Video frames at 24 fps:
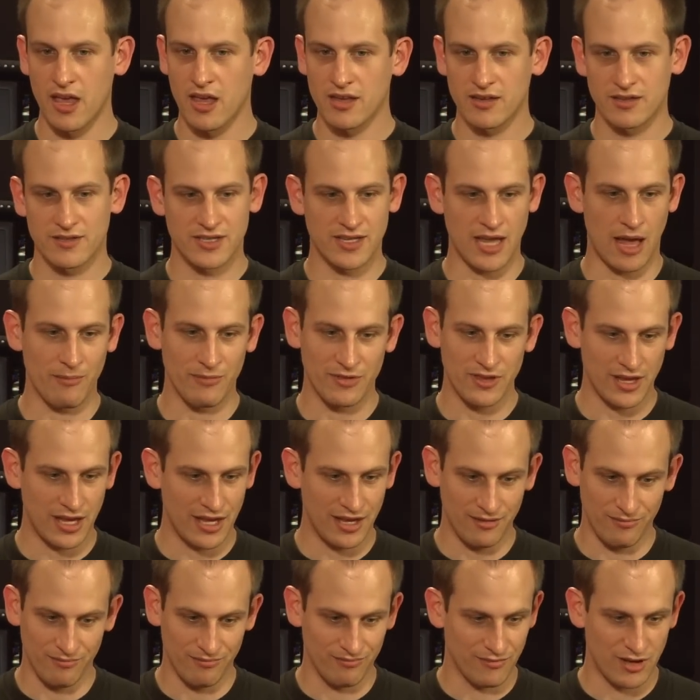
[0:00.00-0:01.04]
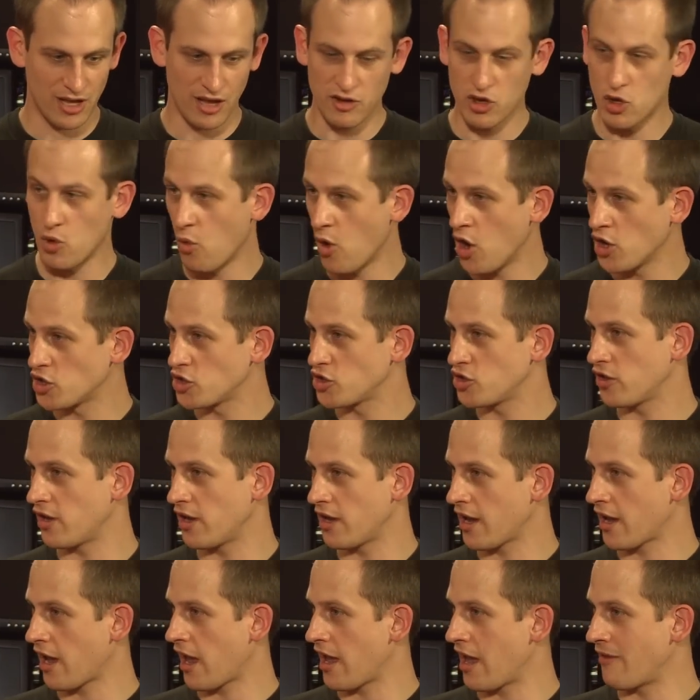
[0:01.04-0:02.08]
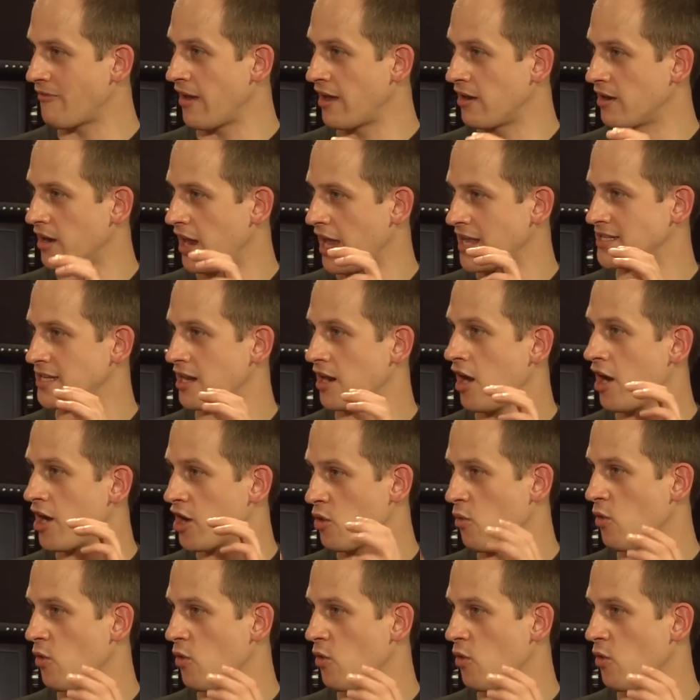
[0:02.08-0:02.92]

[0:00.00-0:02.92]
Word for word: something, you want to, if an SLR,